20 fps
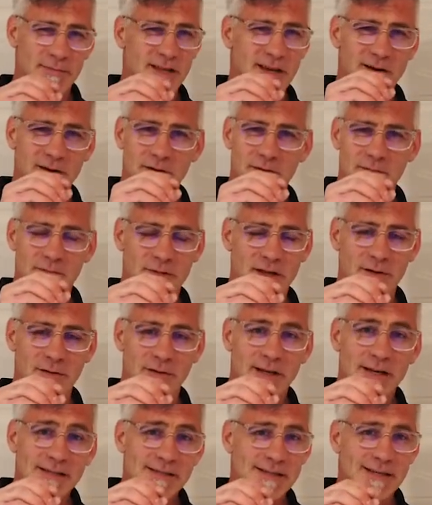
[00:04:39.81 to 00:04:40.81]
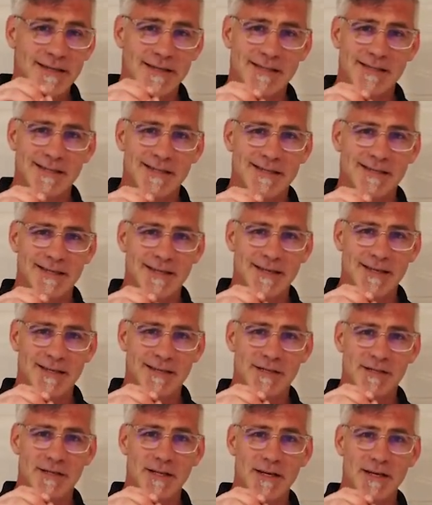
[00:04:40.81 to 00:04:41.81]
they're less than a 1/16
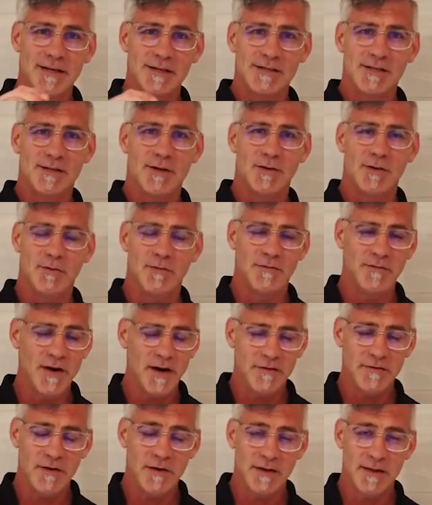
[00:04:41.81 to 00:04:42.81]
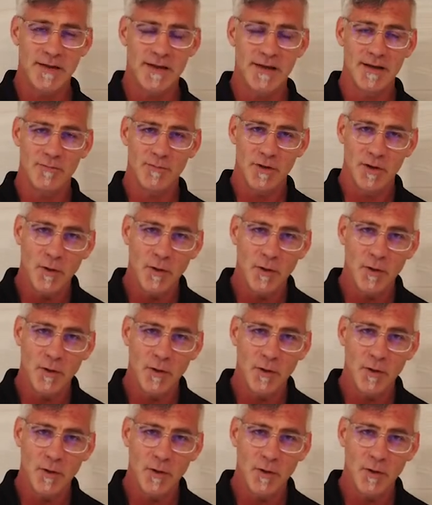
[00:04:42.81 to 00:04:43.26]
inch thick, so very, very thin.